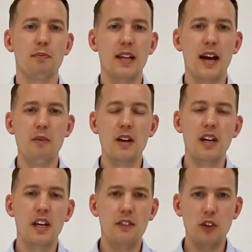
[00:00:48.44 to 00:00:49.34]
Now,
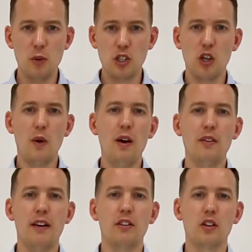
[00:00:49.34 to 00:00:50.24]
if you were to go out
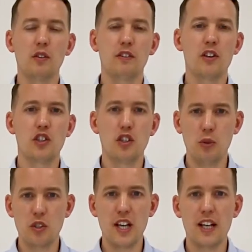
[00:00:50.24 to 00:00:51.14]
there and look for a
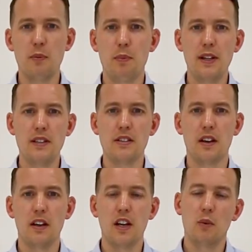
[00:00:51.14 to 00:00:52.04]
dual-sided
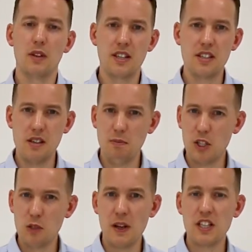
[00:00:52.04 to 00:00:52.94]
printer with a similar
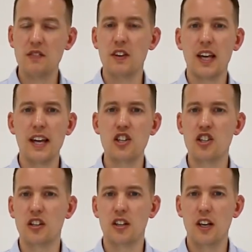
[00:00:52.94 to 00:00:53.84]

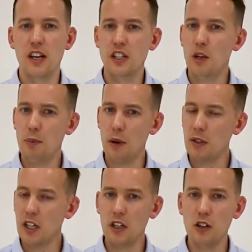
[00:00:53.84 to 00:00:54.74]
specification, you're probably
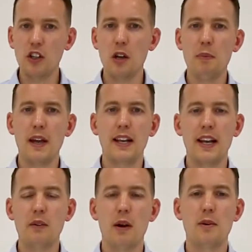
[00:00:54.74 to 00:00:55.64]
going to look at paying
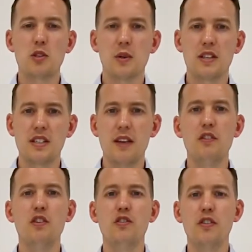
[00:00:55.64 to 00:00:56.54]
anywhere between
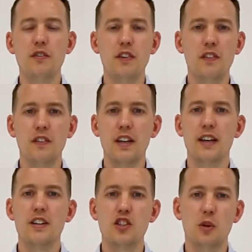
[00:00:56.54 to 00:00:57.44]

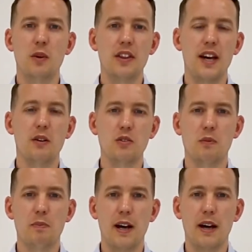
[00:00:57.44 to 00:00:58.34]
£750 to
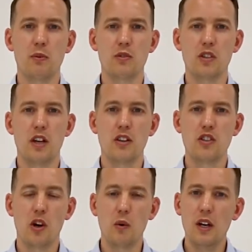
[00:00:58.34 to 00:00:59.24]
£1,000.
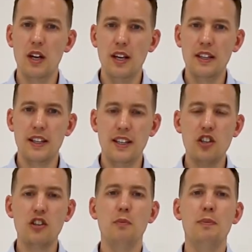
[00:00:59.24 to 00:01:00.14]
So the
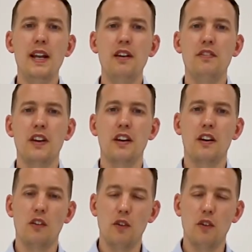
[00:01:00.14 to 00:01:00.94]
additional benefit of